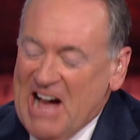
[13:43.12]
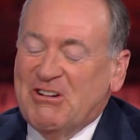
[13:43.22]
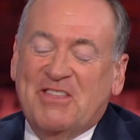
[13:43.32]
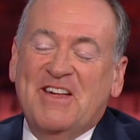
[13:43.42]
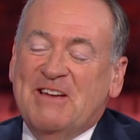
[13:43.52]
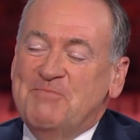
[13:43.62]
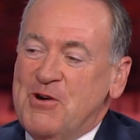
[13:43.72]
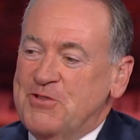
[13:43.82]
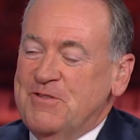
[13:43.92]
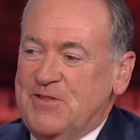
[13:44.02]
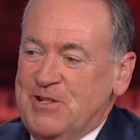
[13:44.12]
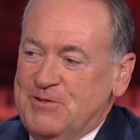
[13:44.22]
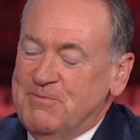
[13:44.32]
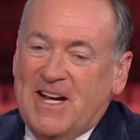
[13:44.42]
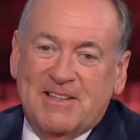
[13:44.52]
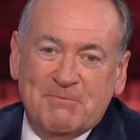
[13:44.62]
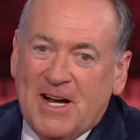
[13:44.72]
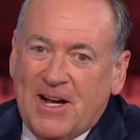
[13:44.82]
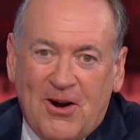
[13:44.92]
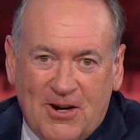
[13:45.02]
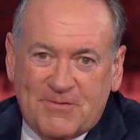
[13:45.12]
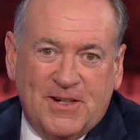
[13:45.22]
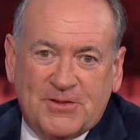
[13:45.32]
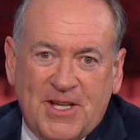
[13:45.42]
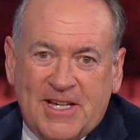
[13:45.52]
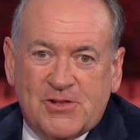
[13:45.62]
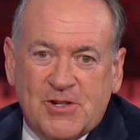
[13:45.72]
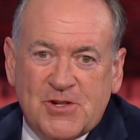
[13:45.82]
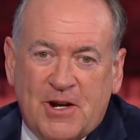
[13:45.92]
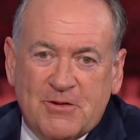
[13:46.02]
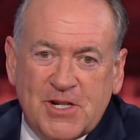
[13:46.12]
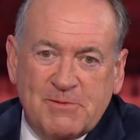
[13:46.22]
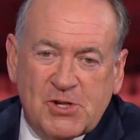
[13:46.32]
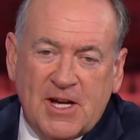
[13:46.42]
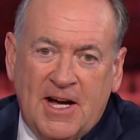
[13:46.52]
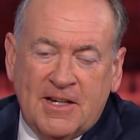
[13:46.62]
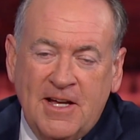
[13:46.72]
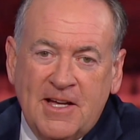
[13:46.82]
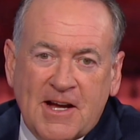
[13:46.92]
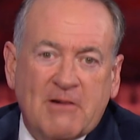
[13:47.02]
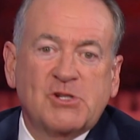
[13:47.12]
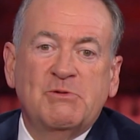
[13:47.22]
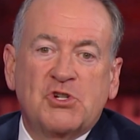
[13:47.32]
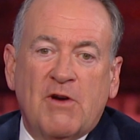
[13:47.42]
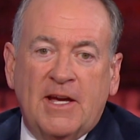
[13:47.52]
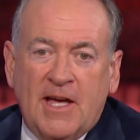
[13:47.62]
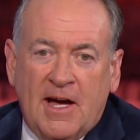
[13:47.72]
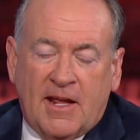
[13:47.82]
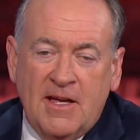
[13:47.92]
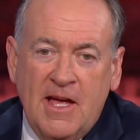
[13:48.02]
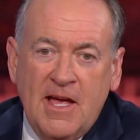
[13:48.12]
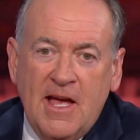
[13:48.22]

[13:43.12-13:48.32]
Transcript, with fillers: I want to thank both of you. My my heartfelt thanks to Senator Tim Scott, Congressman Trey Gowdy.